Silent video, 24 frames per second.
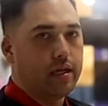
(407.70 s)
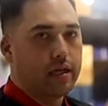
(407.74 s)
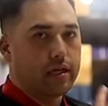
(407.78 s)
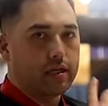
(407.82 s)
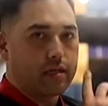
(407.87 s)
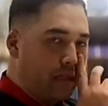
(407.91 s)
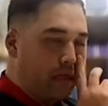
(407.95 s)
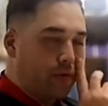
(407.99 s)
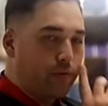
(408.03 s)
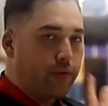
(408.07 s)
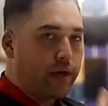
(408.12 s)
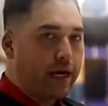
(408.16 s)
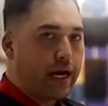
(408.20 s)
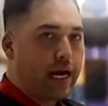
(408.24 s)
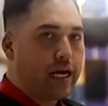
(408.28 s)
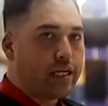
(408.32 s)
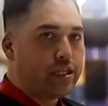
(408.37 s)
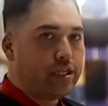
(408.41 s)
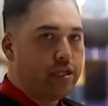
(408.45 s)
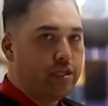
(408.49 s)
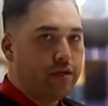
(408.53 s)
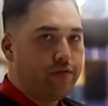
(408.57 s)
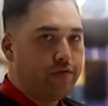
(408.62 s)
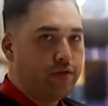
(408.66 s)
like, the
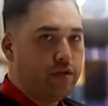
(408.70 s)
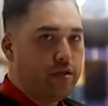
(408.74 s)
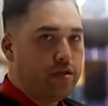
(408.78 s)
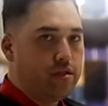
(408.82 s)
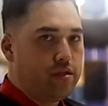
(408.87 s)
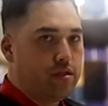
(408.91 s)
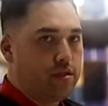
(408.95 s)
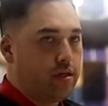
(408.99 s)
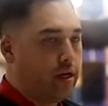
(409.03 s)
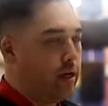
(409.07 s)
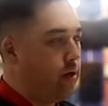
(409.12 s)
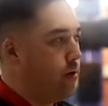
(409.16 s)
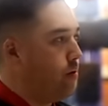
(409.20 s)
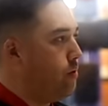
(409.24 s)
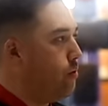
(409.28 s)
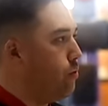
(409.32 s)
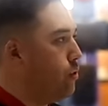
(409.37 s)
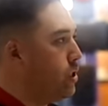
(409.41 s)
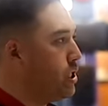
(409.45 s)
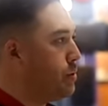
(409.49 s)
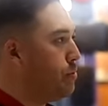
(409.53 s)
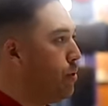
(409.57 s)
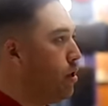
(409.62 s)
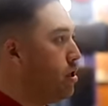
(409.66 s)
reaction difference and
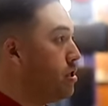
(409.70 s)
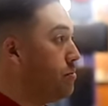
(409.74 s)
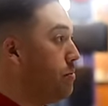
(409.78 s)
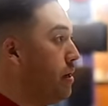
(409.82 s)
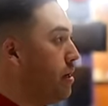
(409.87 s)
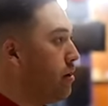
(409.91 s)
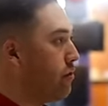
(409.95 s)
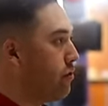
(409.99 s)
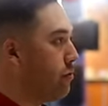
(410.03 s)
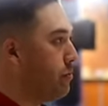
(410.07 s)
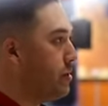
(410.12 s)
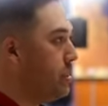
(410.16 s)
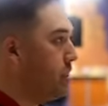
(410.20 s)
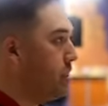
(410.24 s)
which ball is better from